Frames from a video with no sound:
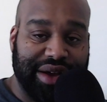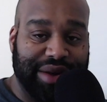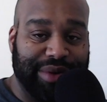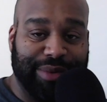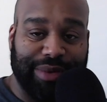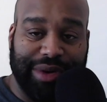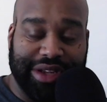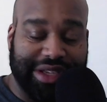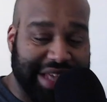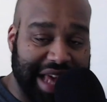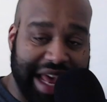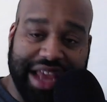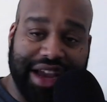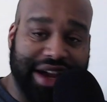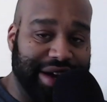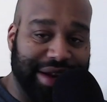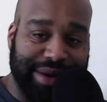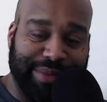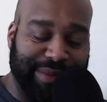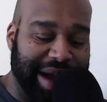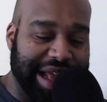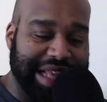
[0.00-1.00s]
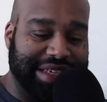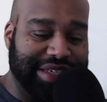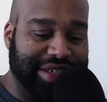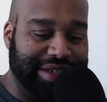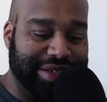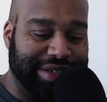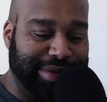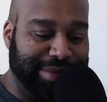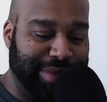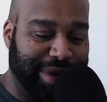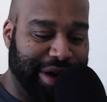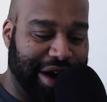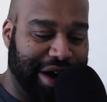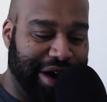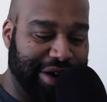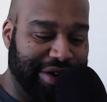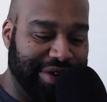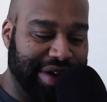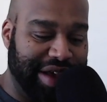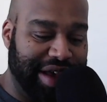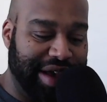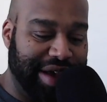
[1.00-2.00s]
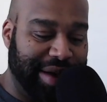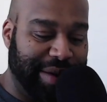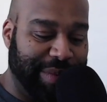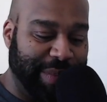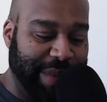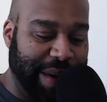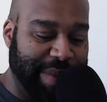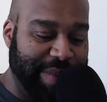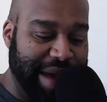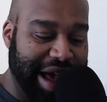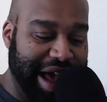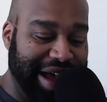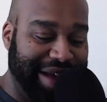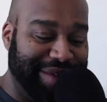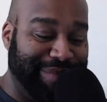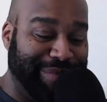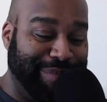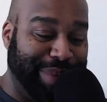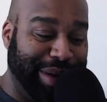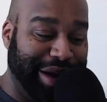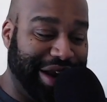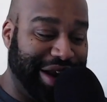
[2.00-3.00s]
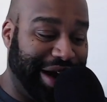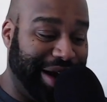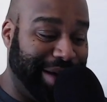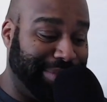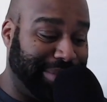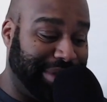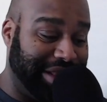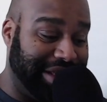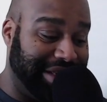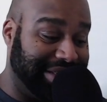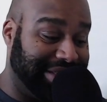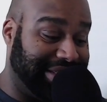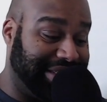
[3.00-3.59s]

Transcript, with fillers: Well, Tate couldn't wait till tomorrow. My man put up this